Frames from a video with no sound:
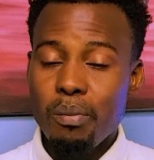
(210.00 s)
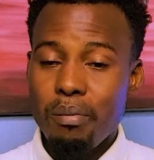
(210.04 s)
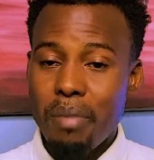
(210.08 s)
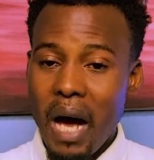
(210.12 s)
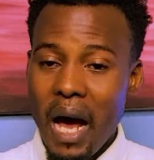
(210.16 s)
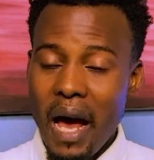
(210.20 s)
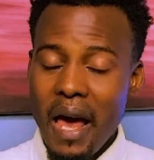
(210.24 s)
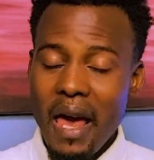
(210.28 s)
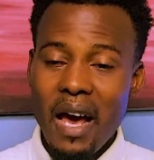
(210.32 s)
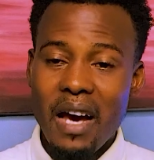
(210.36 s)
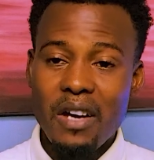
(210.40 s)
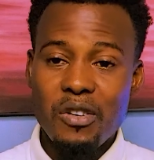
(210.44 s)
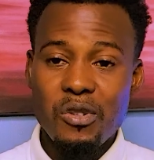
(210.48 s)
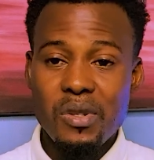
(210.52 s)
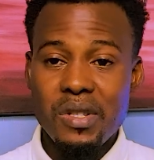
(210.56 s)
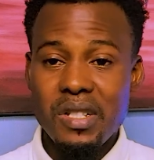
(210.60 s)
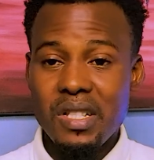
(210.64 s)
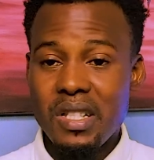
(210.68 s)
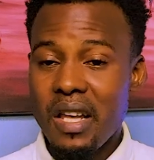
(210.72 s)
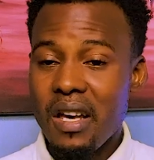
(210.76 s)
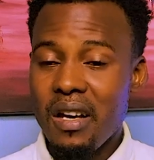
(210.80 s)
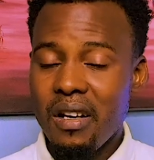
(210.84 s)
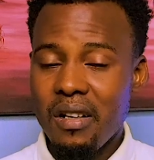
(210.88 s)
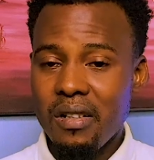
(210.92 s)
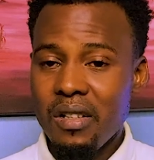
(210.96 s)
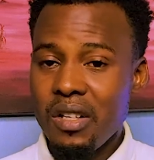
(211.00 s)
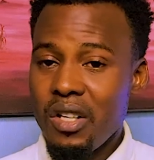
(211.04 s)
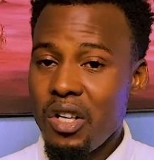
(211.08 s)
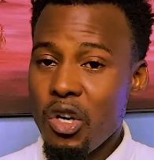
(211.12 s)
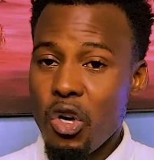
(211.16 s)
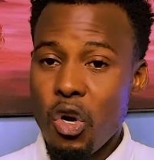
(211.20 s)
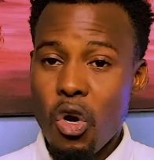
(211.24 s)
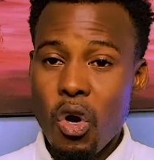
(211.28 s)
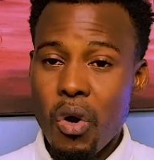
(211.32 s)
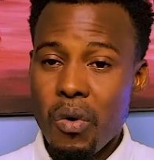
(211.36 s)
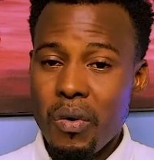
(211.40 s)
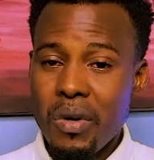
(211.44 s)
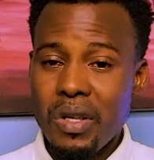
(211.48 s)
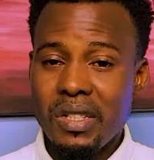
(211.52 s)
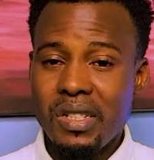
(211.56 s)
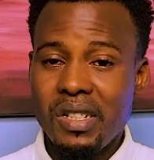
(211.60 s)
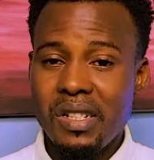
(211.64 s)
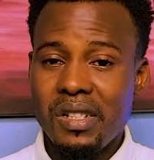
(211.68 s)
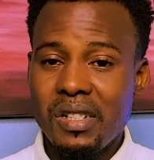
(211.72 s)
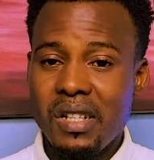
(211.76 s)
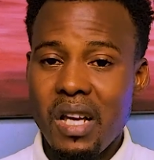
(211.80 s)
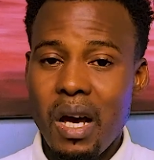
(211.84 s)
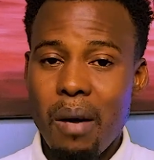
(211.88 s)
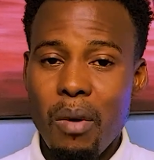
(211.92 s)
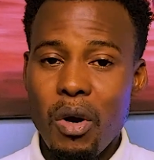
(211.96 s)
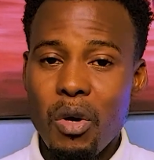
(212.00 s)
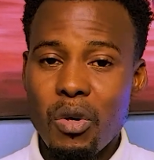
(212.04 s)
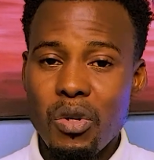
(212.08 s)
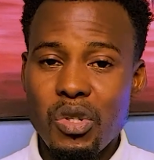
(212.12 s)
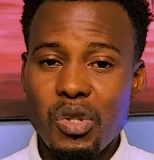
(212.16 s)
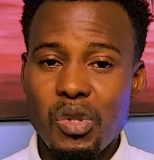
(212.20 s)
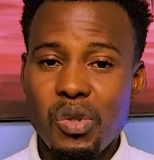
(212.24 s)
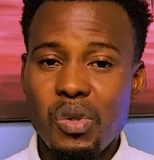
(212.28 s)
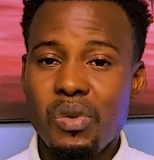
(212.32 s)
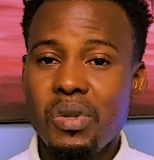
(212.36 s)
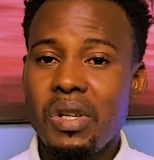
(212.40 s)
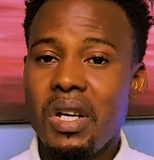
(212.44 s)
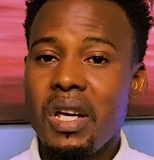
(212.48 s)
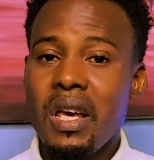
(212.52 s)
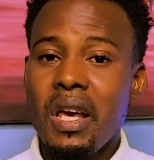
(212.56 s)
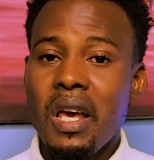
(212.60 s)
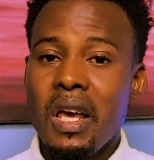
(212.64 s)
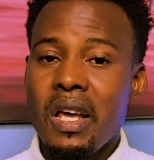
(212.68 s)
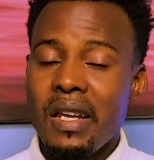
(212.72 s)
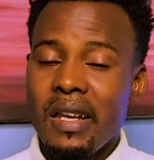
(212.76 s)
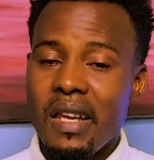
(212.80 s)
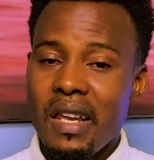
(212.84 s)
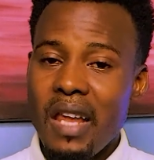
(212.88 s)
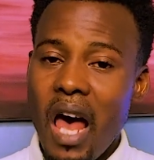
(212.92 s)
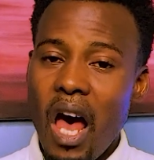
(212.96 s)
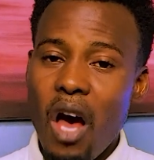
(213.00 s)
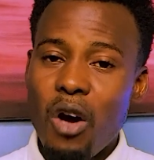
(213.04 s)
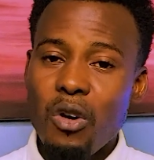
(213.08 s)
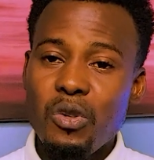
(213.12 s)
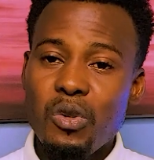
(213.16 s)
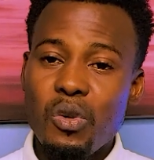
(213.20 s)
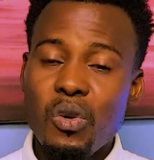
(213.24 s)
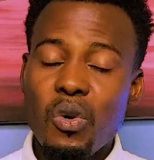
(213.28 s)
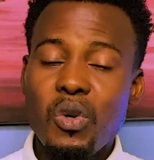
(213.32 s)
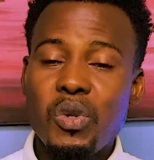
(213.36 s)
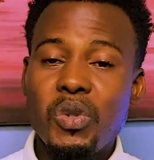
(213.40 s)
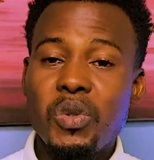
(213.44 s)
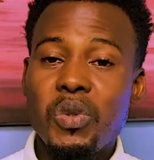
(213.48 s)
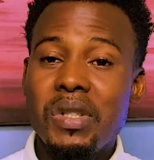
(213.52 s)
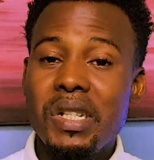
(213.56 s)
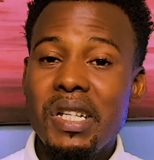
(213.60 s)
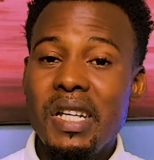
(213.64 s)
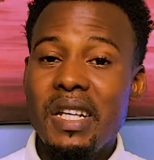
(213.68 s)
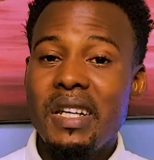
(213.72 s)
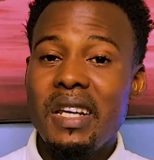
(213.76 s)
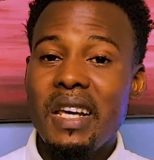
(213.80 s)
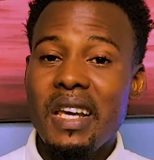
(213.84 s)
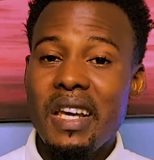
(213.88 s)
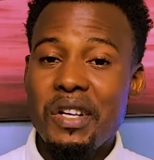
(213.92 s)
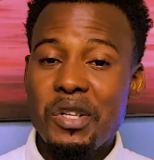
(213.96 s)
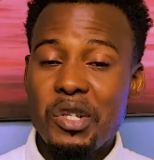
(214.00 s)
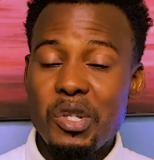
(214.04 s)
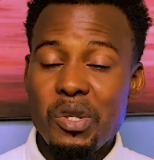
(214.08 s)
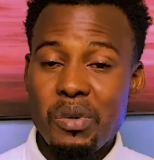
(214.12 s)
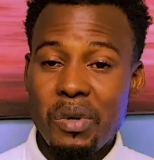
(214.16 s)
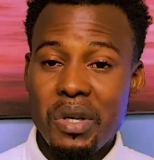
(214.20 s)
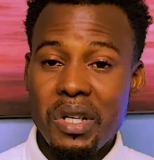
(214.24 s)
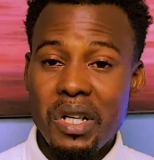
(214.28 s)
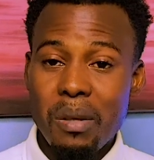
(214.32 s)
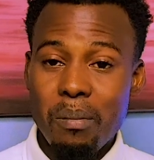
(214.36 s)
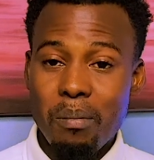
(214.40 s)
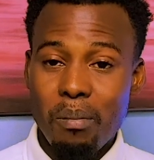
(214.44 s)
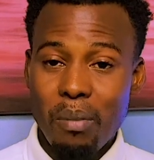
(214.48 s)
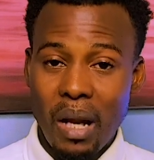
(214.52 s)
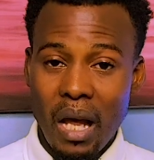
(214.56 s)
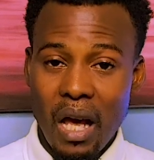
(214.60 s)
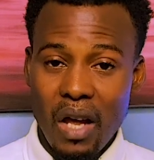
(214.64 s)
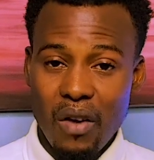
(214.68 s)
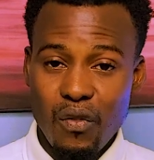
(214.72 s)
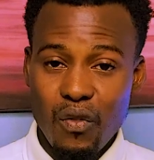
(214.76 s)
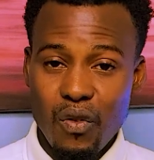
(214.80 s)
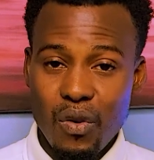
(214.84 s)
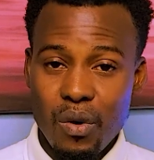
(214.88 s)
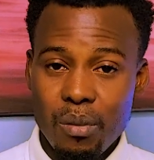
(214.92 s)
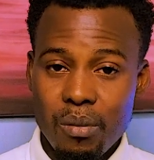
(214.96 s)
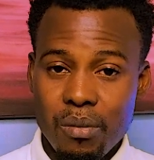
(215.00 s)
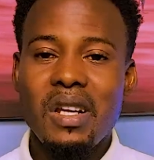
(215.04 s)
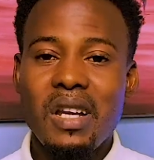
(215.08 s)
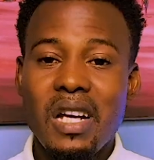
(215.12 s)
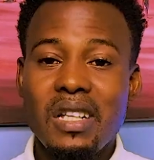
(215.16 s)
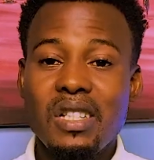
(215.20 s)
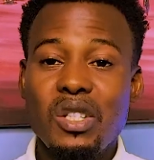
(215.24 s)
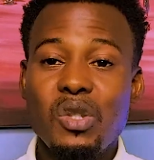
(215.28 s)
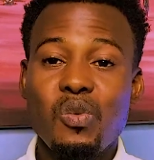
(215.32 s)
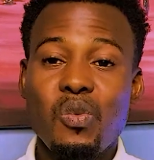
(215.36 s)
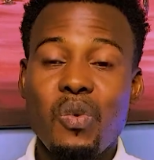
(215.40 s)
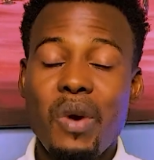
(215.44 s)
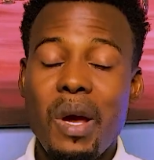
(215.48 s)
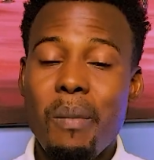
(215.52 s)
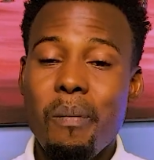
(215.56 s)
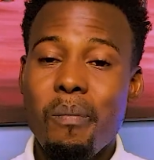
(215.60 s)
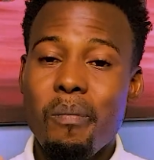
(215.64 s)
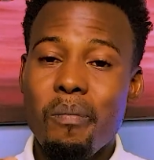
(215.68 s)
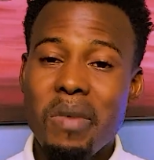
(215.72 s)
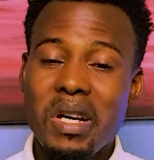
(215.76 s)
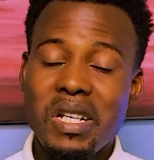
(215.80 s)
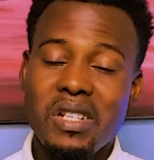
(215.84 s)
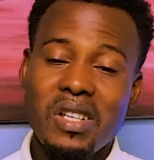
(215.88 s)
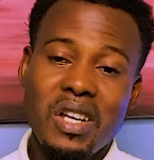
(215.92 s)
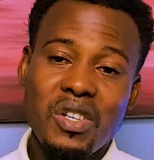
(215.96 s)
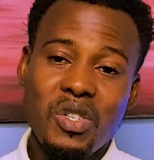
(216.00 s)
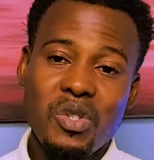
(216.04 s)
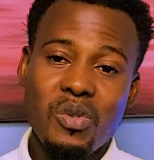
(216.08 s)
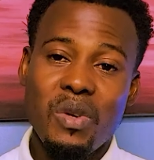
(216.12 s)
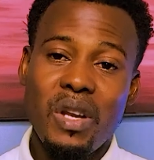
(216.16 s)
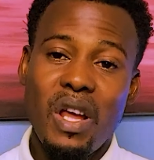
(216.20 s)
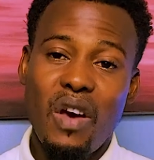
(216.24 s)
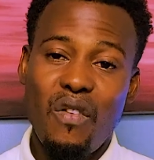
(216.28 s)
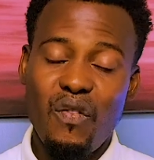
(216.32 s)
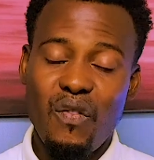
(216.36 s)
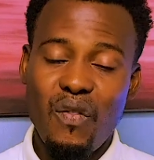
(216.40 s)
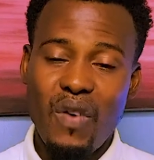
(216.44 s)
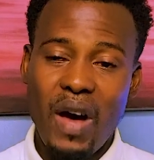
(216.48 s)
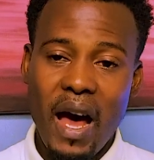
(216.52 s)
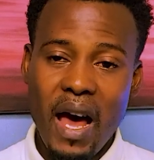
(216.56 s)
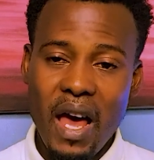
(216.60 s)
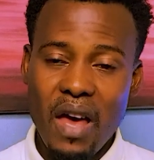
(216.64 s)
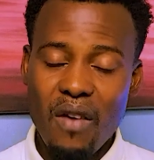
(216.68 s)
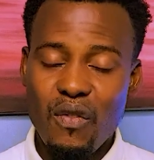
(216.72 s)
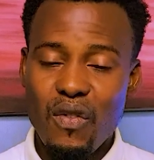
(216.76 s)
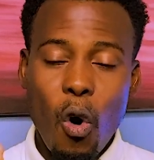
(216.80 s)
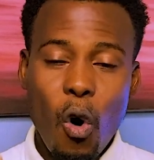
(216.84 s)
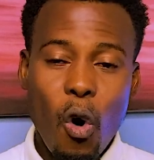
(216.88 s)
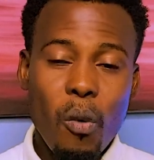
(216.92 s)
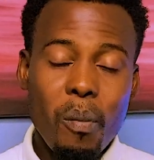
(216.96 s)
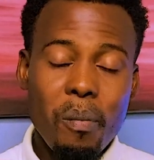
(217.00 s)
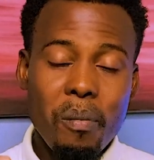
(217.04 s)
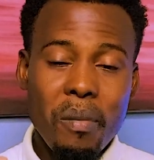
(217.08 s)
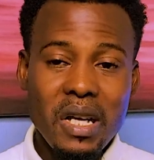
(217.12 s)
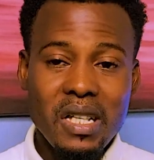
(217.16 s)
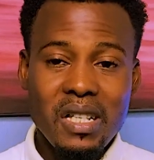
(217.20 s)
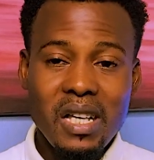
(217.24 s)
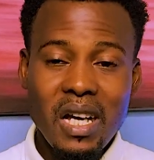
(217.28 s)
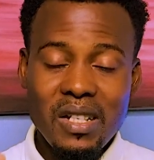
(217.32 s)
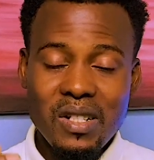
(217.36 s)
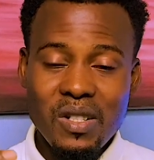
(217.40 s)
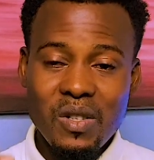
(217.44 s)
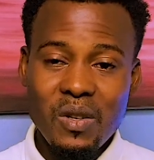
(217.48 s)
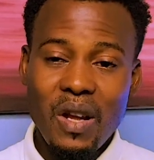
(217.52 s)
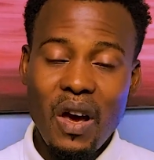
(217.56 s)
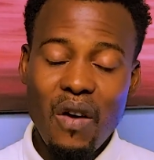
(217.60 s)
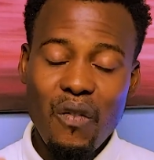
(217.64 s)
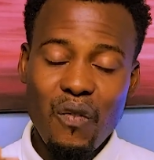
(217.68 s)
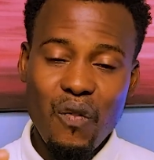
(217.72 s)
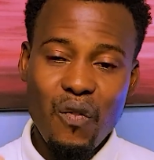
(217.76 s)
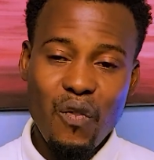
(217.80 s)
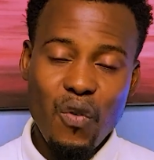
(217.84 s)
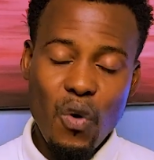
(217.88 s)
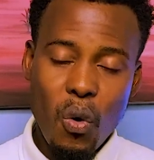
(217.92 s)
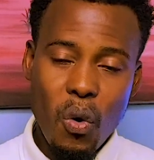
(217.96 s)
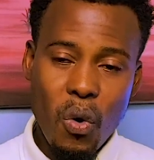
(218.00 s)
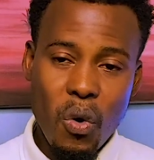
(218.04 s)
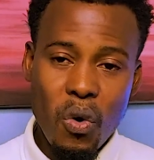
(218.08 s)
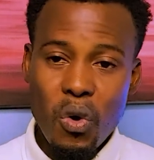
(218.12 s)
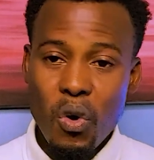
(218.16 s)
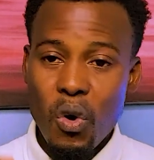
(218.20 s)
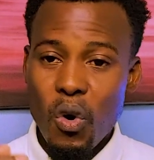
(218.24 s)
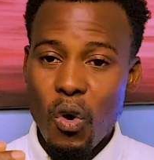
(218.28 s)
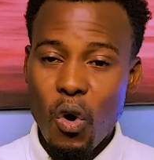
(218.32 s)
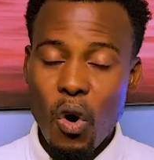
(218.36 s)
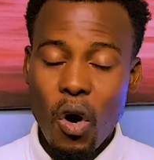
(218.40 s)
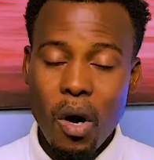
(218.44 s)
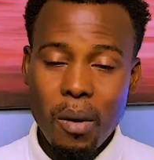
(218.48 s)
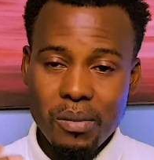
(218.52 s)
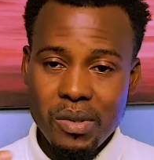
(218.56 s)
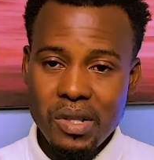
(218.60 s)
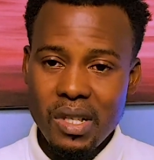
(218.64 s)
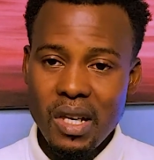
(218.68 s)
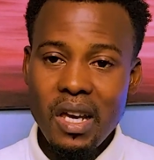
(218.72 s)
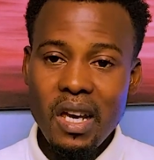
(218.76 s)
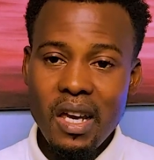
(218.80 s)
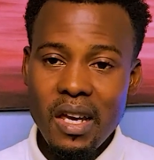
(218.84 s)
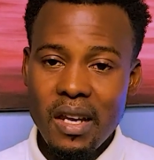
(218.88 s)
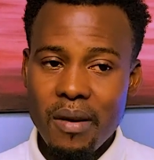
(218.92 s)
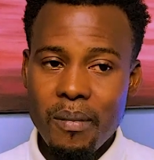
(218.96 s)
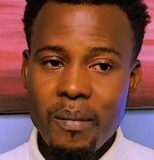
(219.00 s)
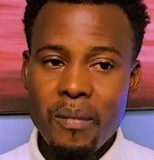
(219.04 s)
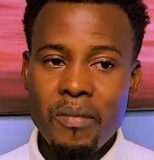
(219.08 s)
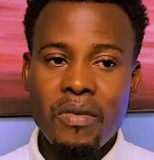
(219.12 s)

buy and to sell currencies. Am I understood? Now you also need a trading platform. That is where MetaTrader 5 or MetaTrader 4 comes in.